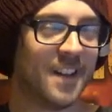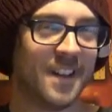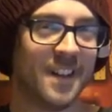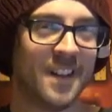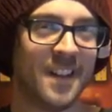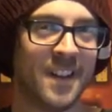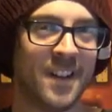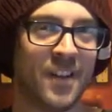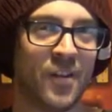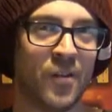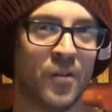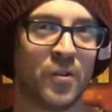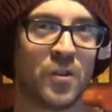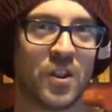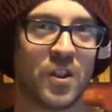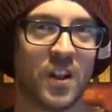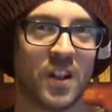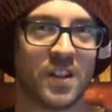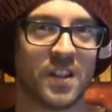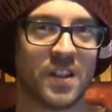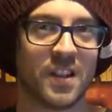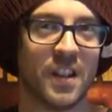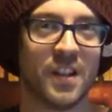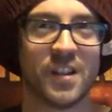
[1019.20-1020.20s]
you know,
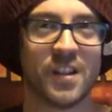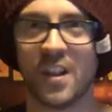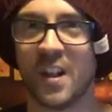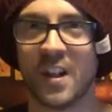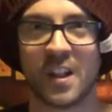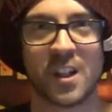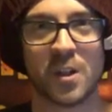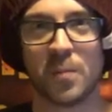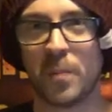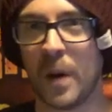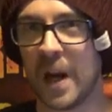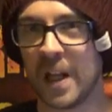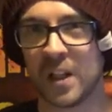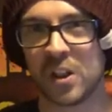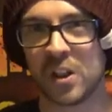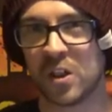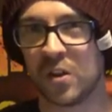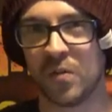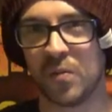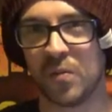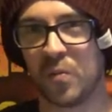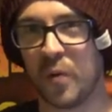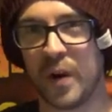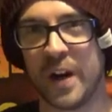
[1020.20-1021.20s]
just it's an
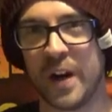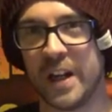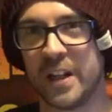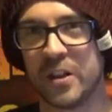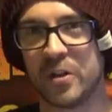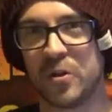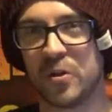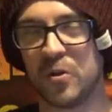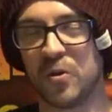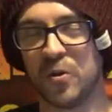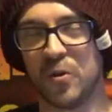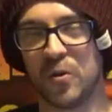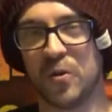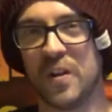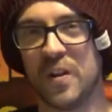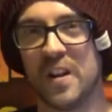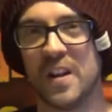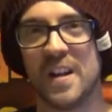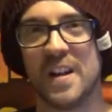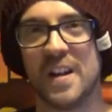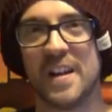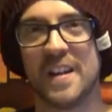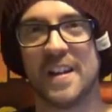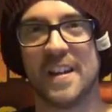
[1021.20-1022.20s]
expensive way to,
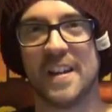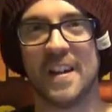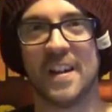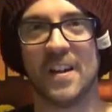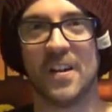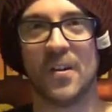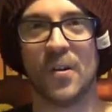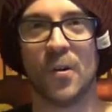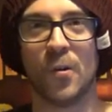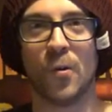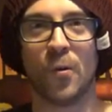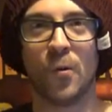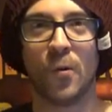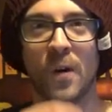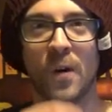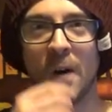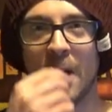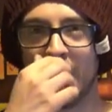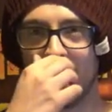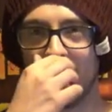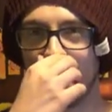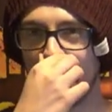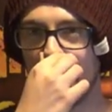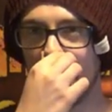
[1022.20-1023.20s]
you know,
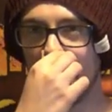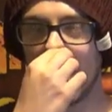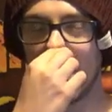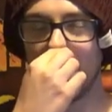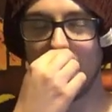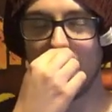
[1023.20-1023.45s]
get